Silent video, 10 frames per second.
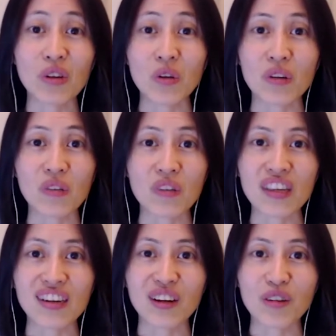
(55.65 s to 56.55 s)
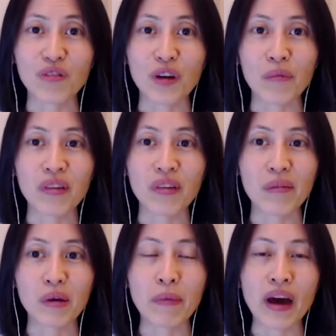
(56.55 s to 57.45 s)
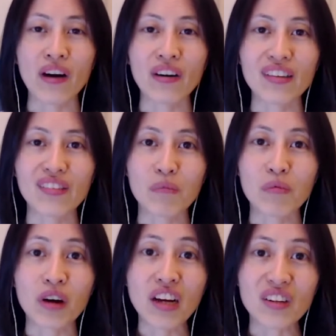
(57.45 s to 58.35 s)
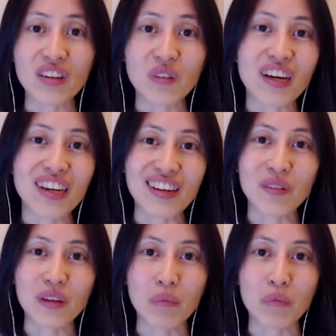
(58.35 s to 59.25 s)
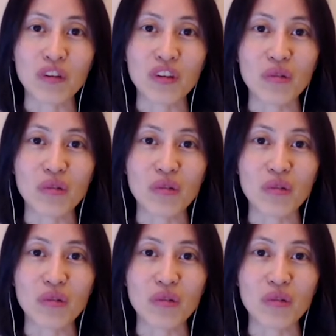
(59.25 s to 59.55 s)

you'll get to hear from him about some projects that he's up to,